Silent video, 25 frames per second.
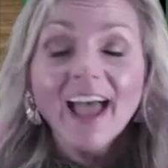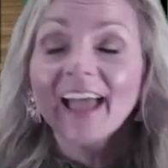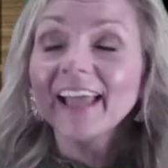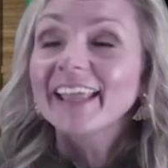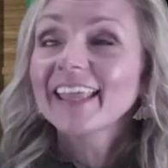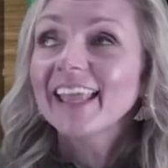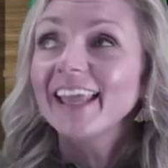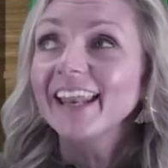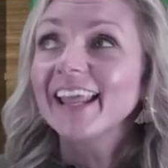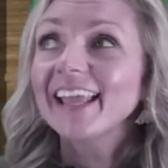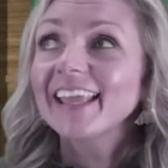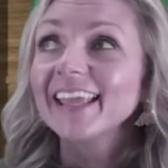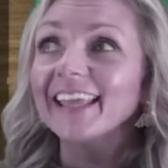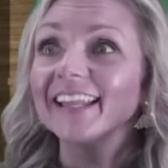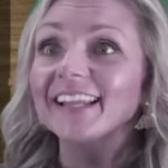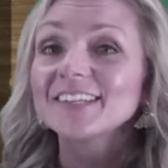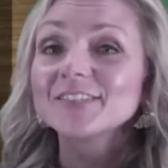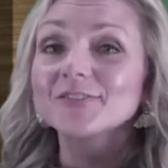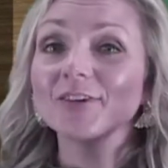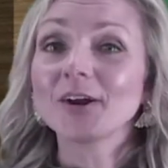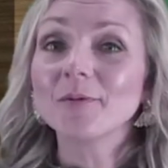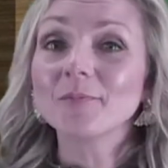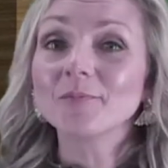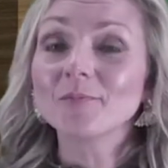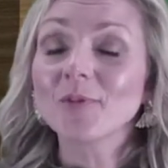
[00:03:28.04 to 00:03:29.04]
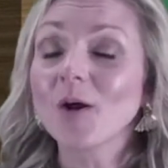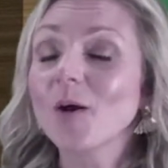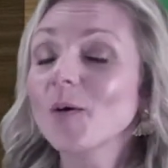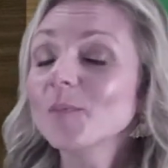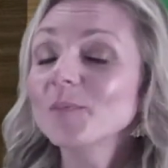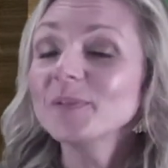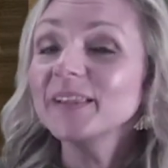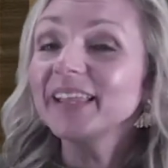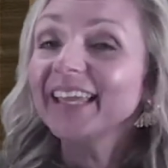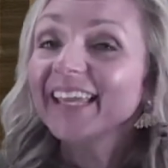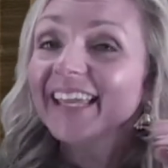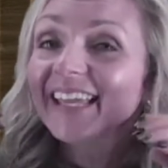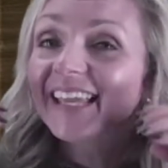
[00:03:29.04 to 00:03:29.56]
Can I get a drum roll,
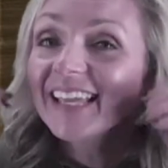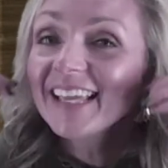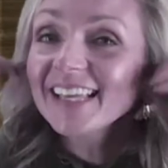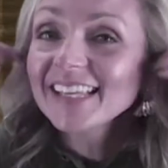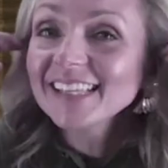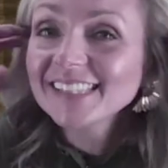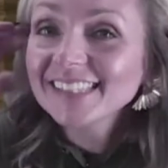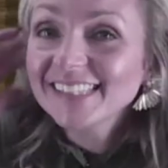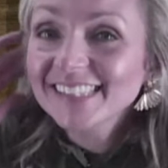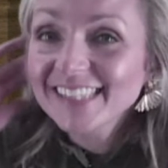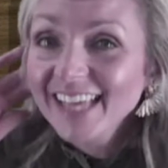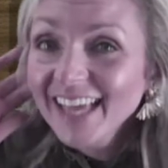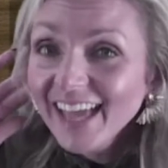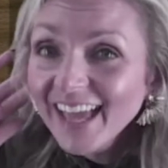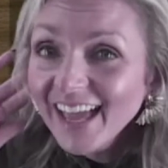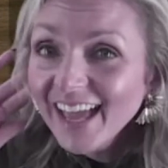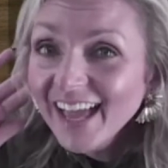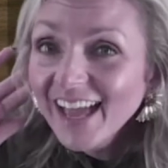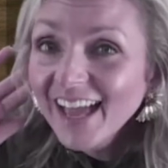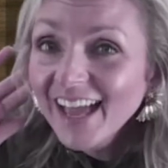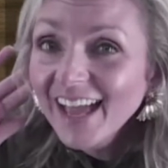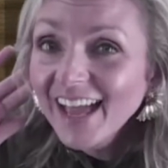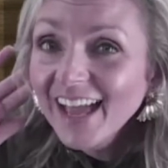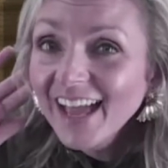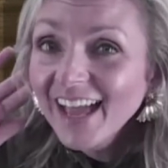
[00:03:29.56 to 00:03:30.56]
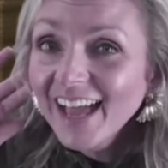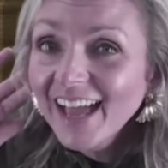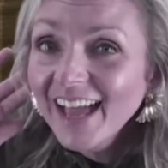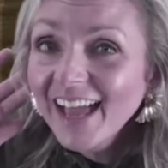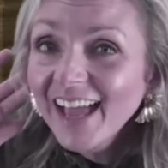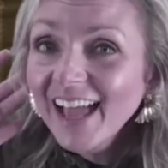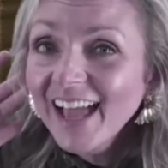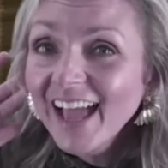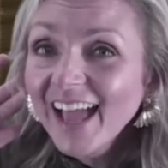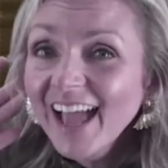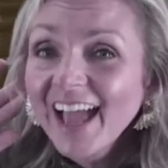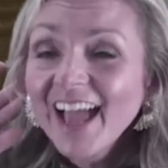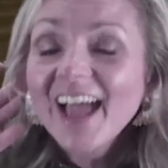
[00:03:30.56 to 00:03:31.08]
please?
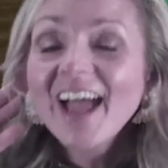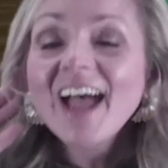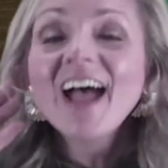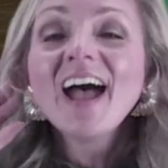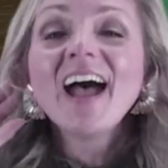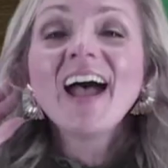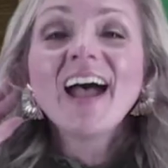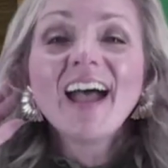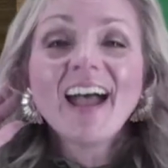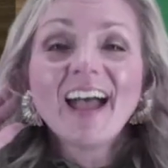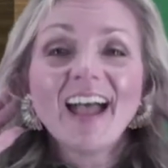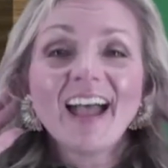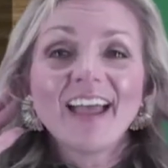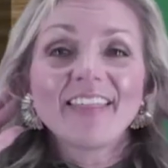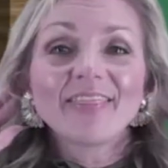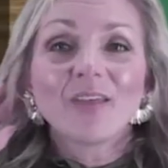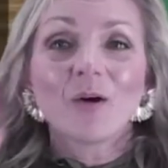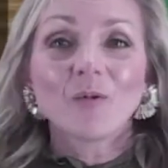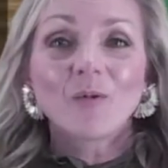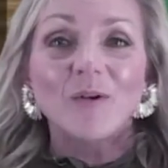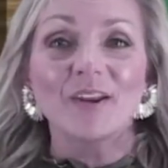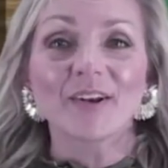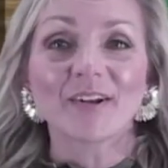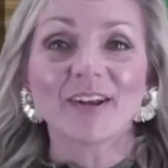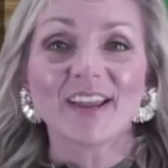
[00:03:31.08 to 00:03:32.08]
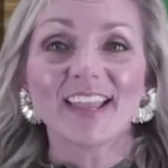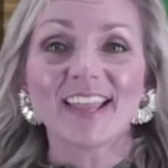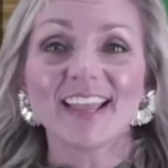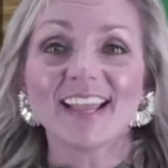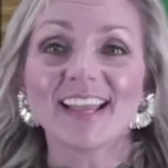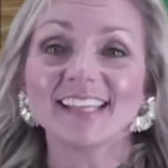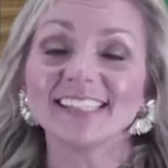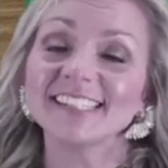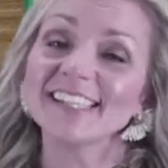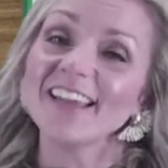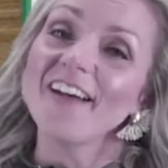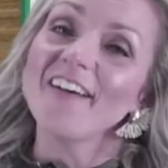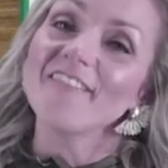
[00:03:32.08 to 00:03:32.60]
The winner
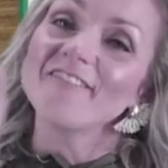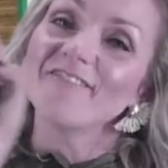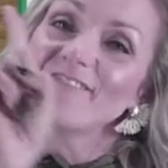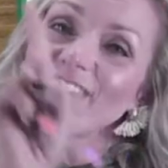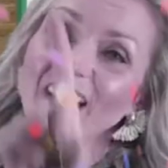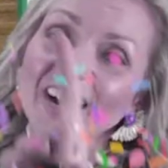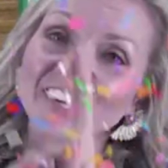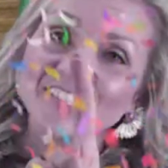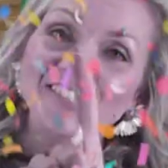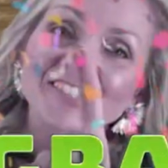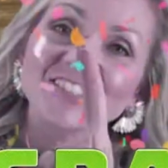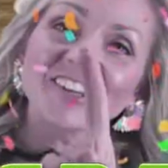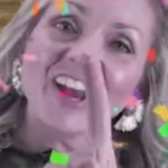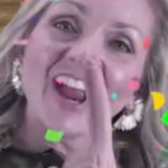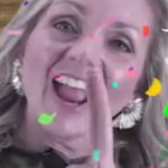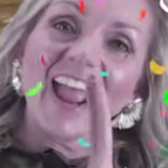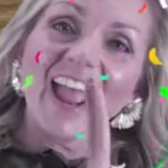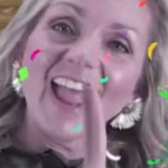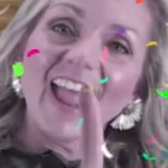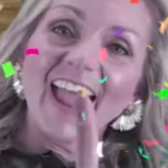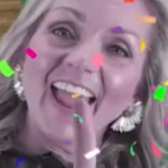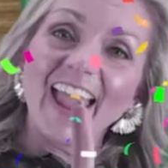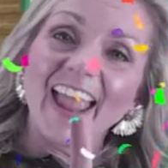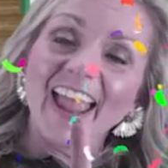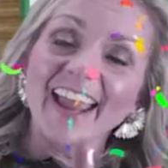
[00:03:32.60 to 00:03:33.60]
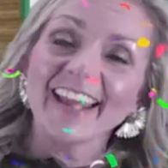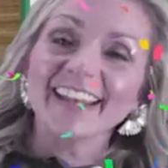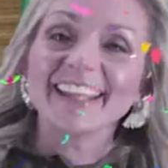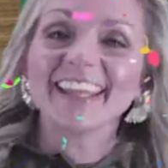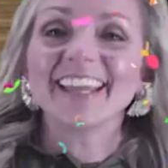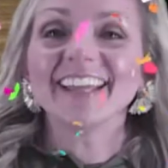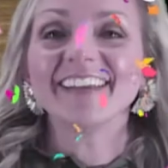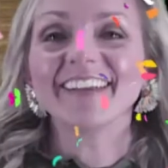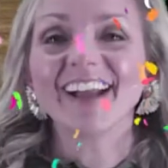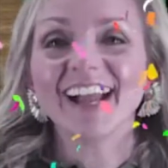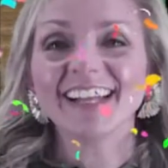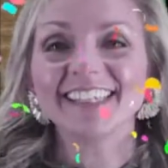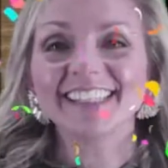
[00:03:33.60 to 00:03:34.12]
is First grade,
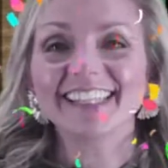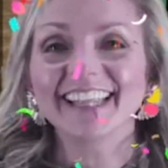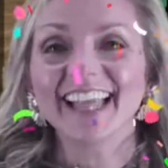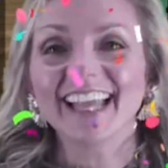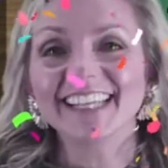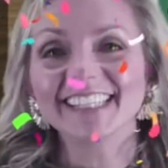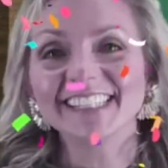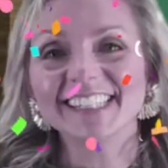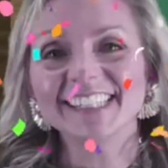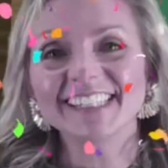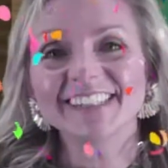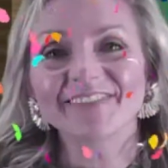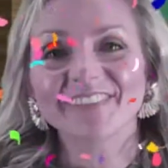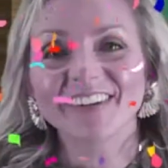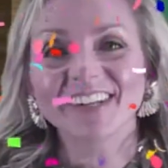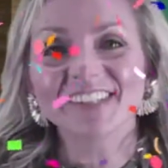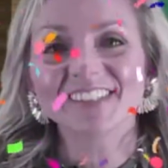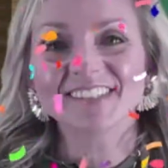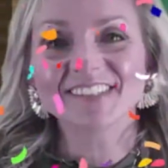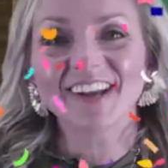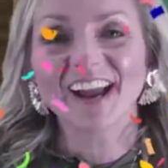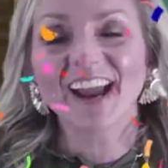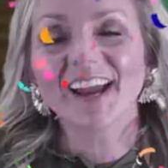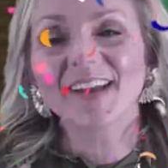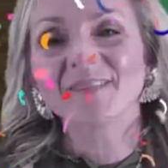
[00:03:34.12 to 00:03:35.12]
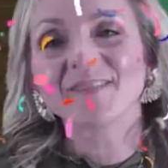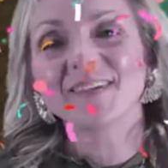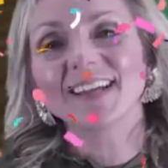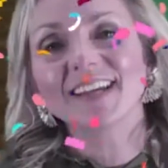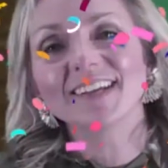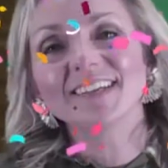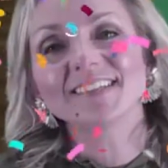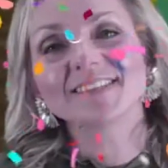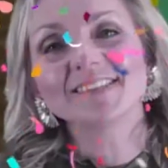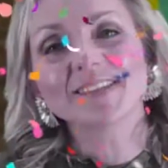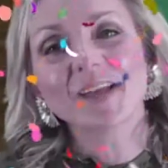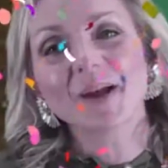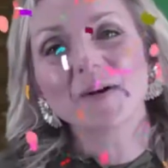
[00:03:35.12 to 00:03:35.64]
congratulations, first grade. We
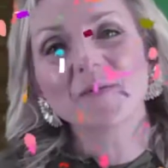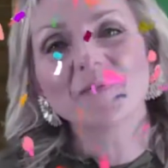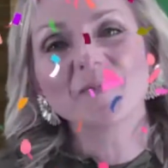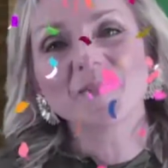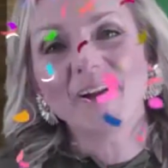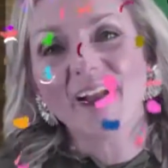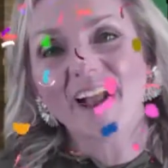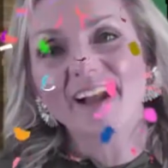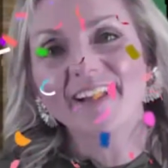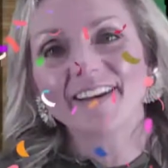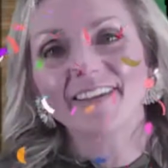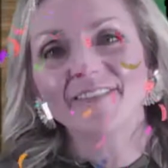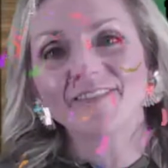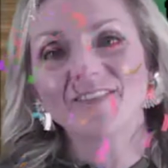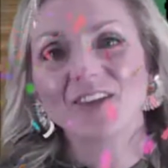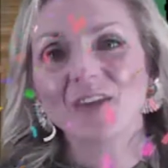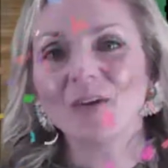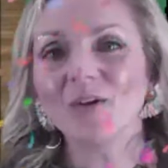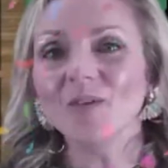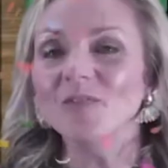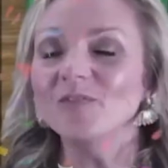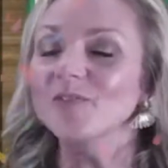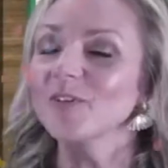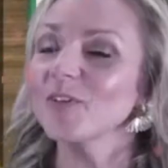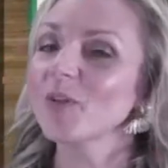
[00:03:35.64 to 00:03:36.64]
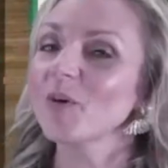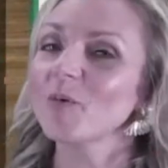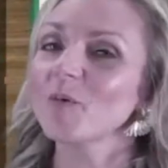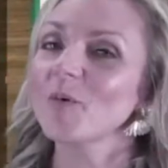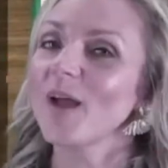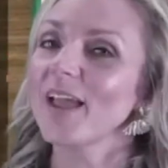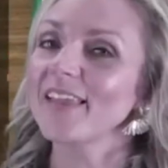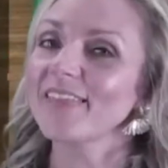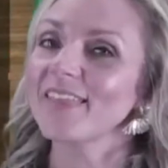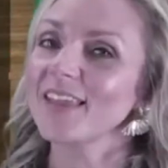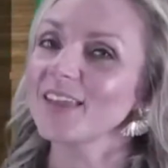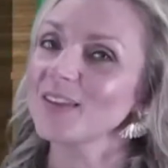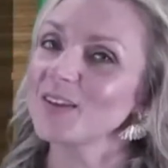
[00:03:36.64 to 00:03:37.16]
are so proud of you for the
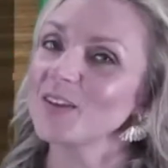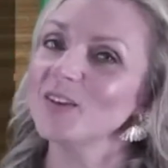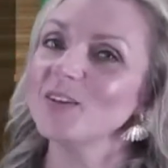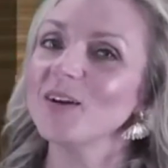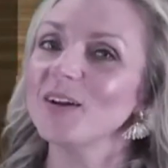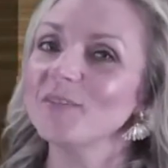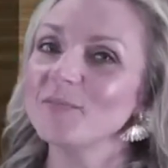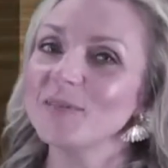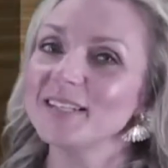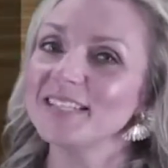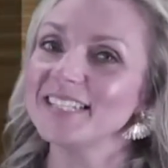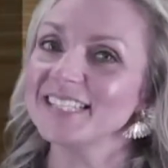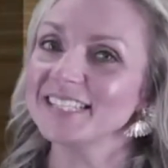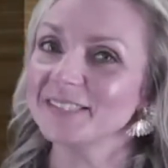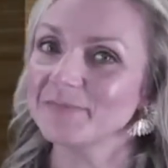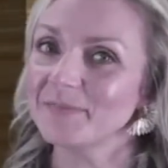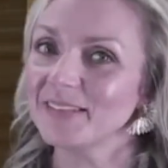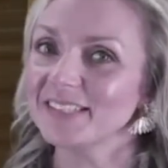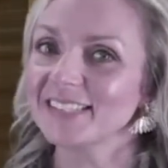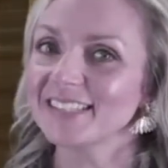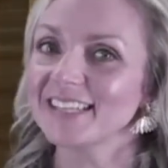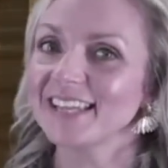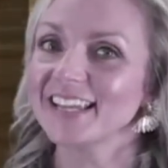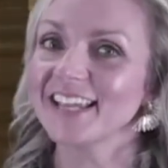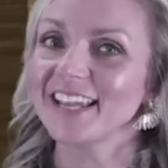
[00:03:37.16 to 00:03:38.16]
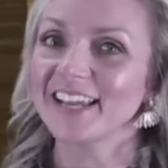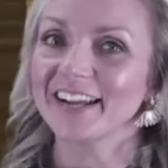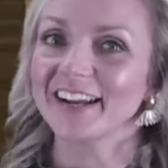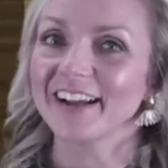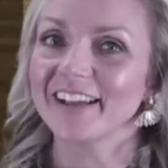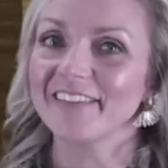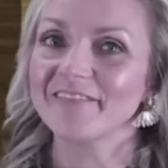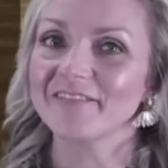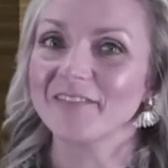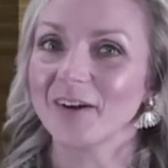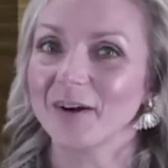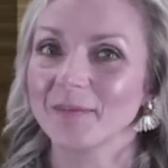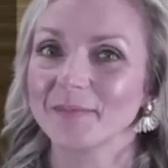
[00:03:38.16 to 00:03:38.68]
way that you have been dismissing here
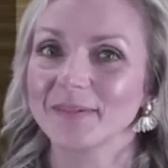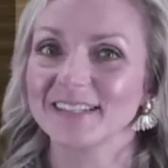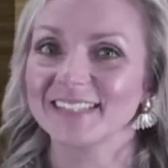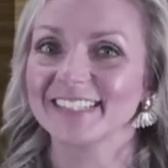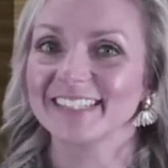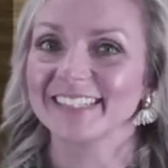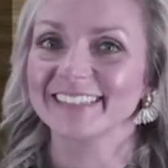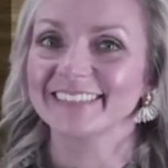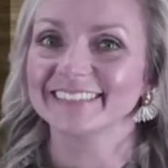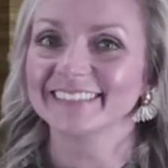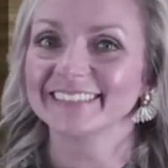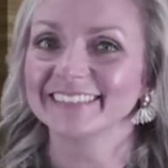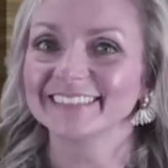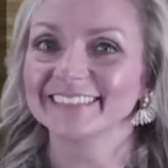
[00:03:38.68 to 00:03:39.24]
at Farmington.